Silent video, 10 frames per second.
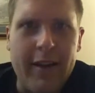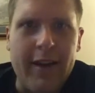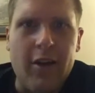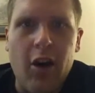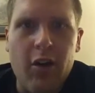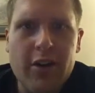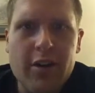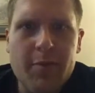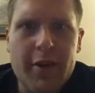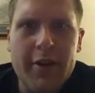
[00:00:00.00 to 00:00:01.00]
an
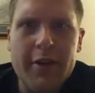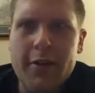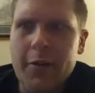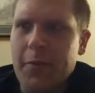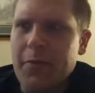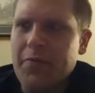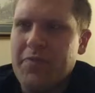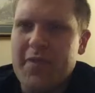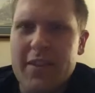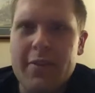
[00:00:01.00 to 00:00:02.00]
orange peel.
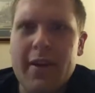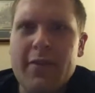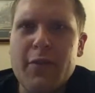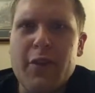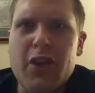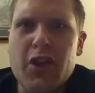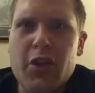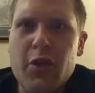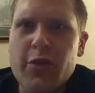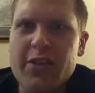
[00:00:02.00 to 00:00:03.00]
Definitely
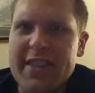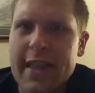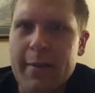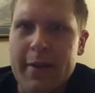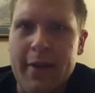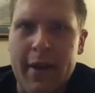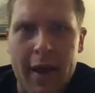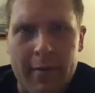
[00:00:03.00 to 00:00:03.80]
huge lemon lime